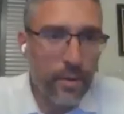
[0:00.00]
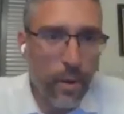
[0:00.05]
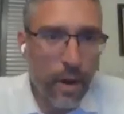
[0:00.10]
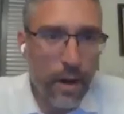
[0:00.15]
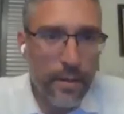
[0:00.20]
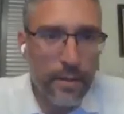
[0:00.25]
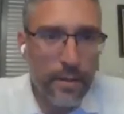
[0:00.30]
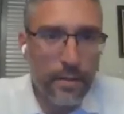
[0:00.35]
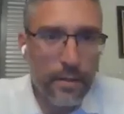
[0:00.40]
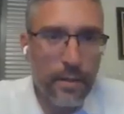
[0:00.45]

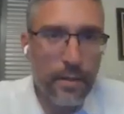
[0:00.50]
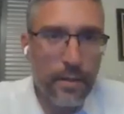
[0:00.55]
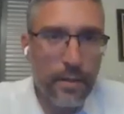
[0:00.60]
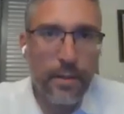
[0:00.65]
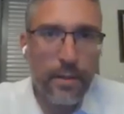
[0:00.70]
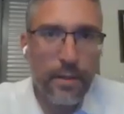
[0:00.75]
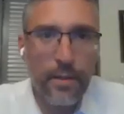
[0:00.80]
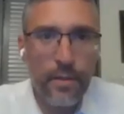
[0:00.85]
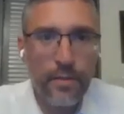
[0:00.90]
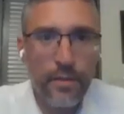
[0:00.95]
everyone
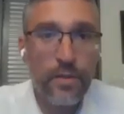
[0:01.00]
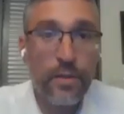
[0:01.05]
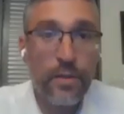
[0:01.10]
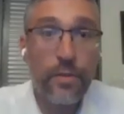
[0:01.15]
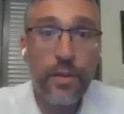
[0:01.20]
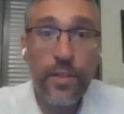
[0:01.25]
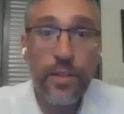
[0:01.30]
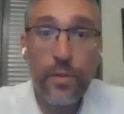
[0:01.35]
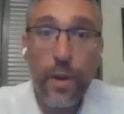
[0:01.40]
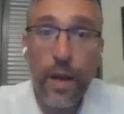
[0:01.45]

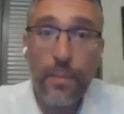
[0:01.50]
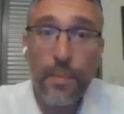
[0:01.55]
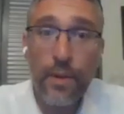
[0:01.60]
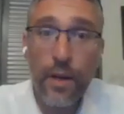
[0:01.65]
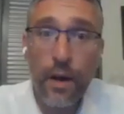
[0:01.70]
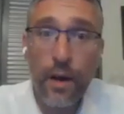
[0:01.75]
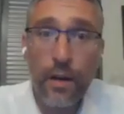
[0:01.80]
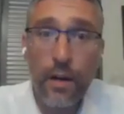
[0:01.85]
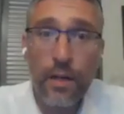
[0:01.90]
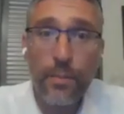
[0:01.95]
to this
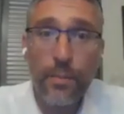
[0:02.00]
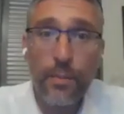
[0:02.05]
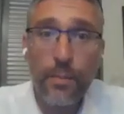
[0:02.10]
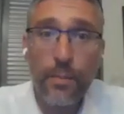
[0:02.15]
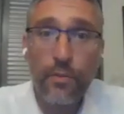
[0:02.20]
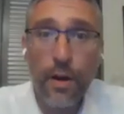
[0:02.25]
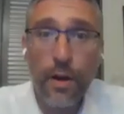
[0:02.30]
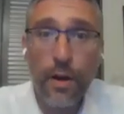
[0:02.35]
webinar